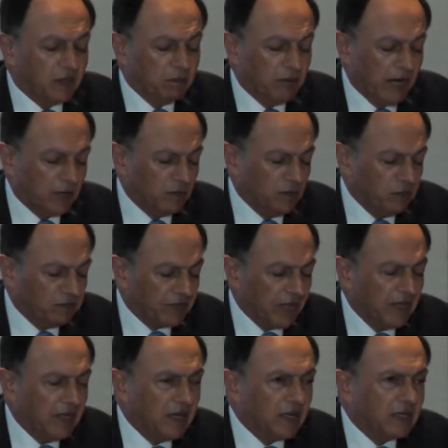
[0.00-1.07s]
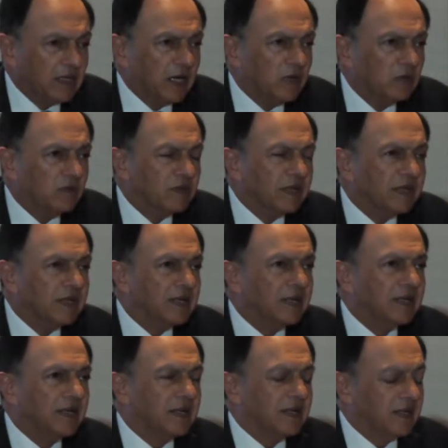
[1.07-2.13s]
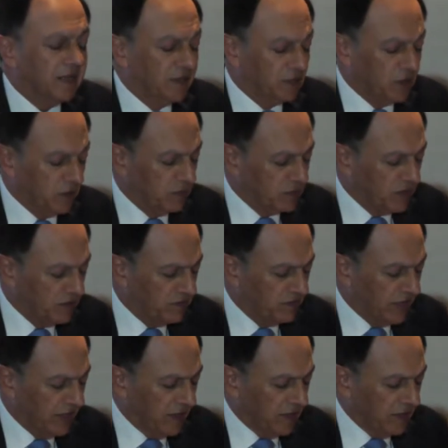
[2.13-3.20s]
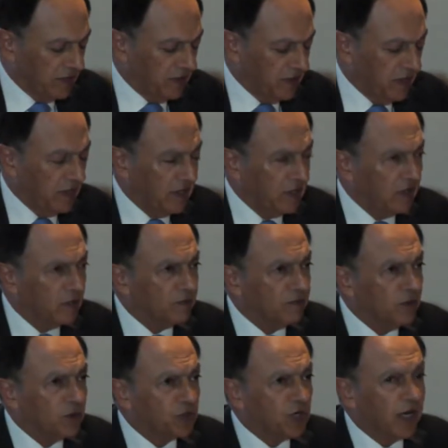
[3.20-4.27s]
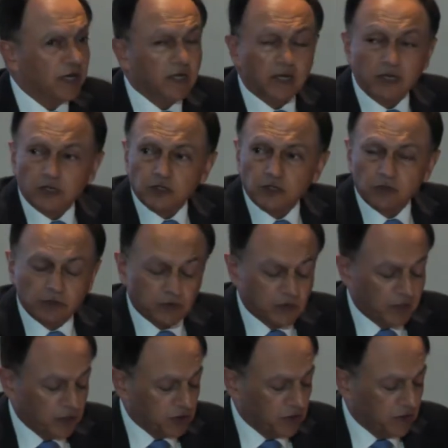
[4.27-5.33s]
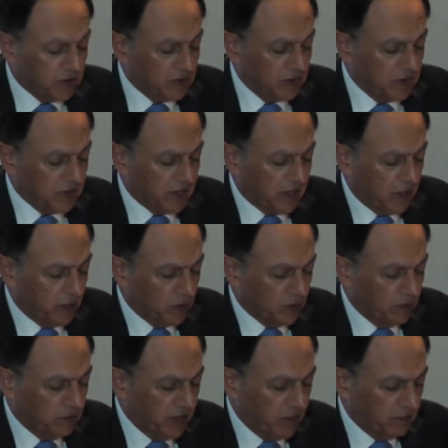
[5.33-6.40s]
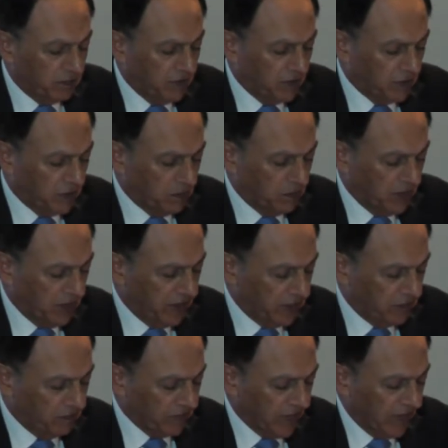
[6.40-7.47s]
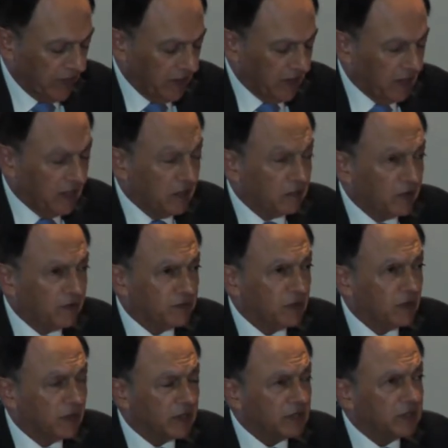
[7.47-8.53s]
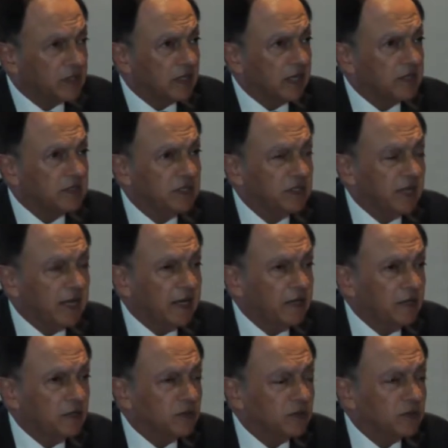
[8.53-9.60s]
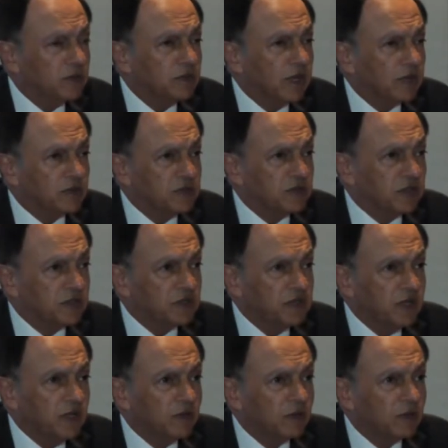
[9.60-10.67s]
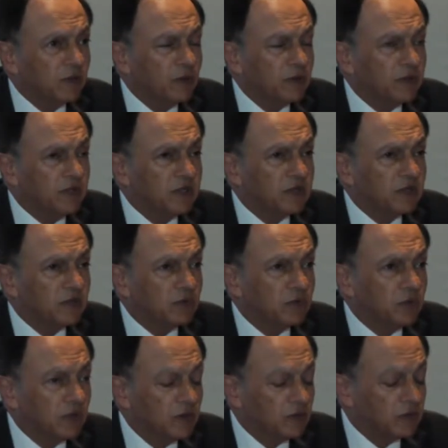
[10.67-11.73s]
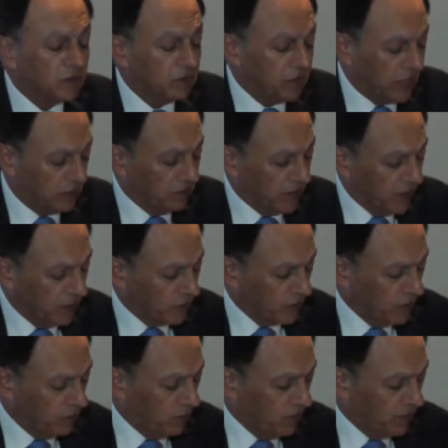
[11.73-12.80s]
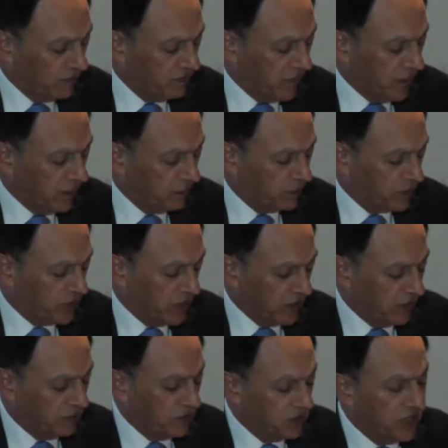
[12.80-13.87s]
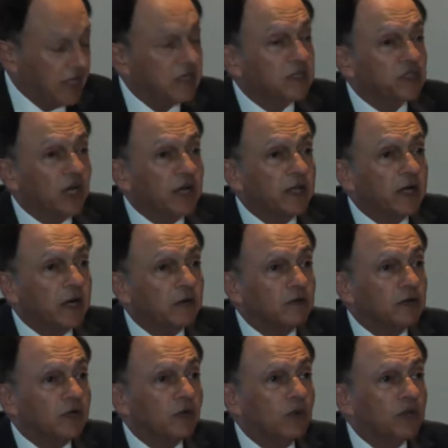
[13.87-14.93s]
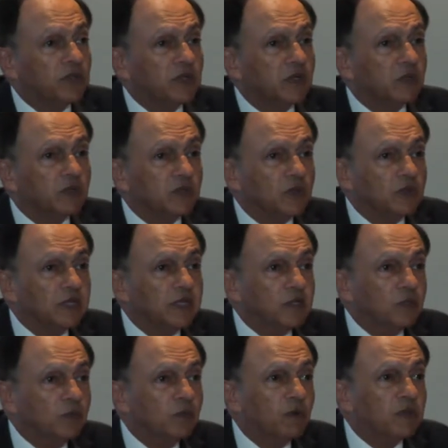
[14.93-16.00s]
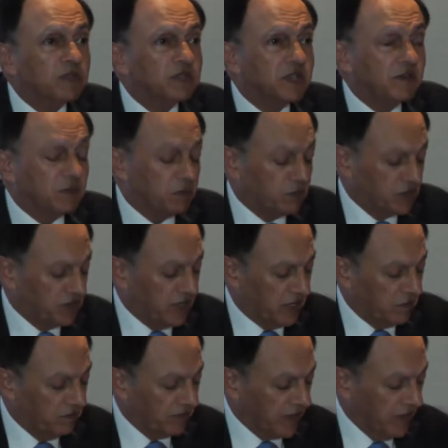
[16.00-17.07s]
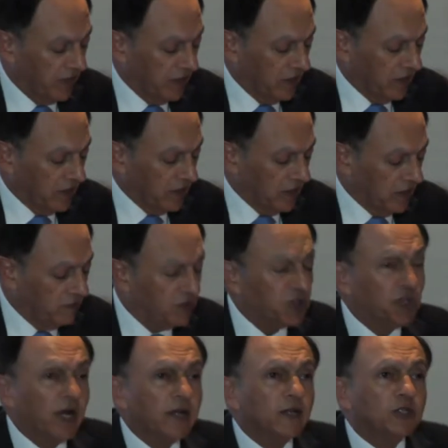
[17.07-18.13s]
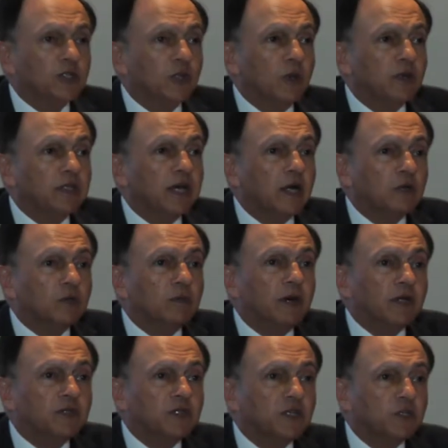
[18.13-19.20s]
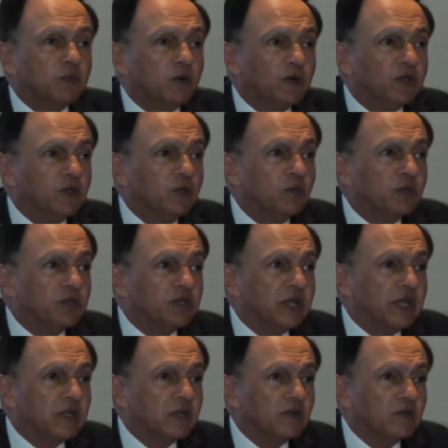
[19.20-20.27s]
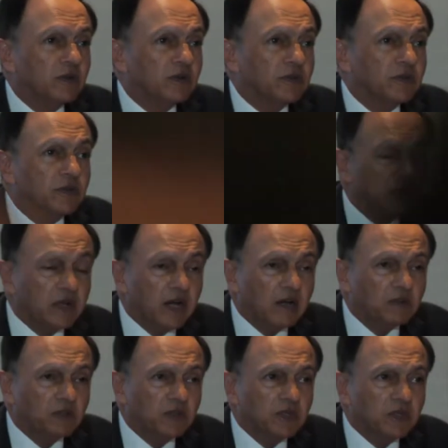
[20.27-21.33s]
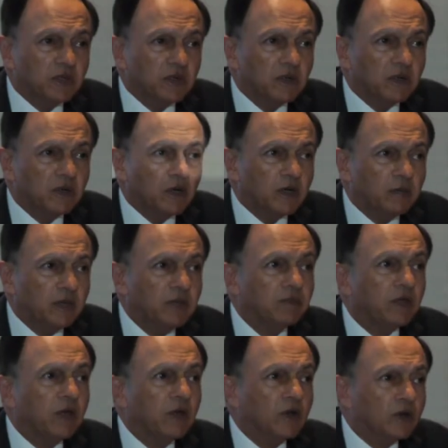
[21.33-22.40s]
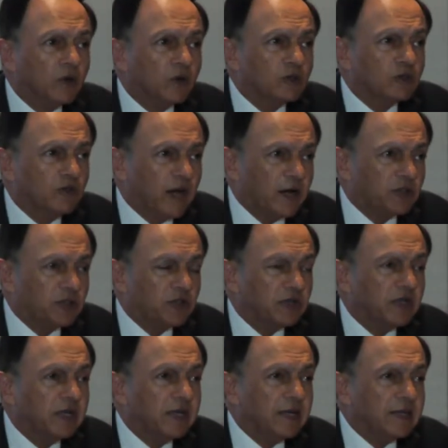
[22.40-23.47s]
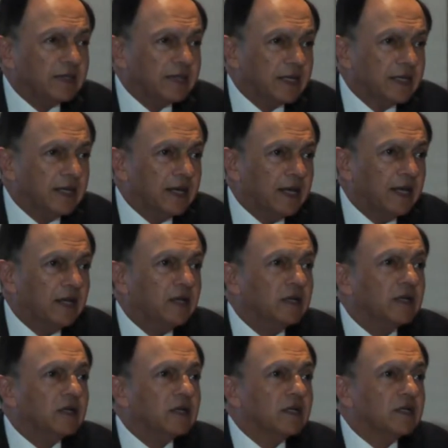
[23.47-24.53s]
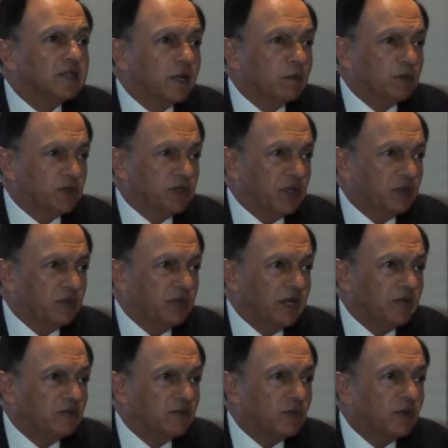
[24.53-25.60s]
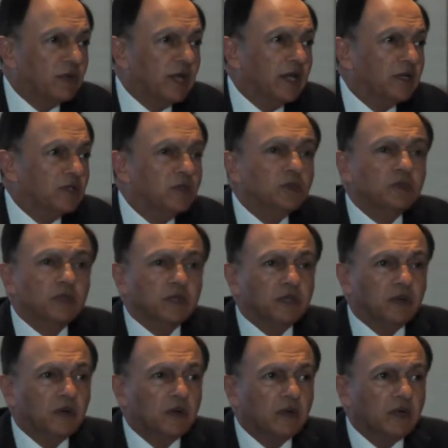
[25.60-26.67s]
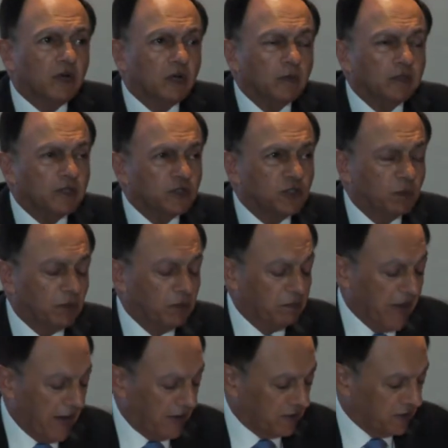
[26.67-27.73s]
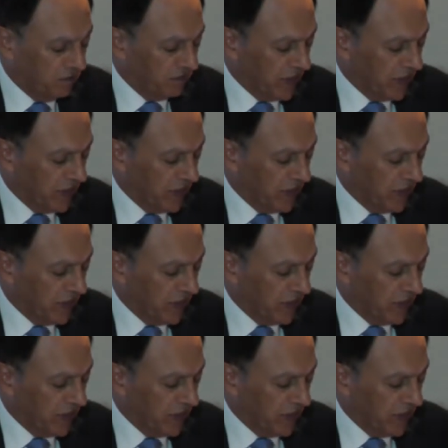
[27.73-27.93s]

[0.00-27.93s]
bankable. Now, in terms of the few China, as touched on earlier, how it will be a pivotal player, if you look at 1980 to 2016, the growth rates of the world were about 3.5%. If you take China out of the equation, it was only 2.7%. Even China slowing down to about 6.2% for a $13.5 trillion economy grows faster than a 10% rate for a $2 trillion economy. That's simple math.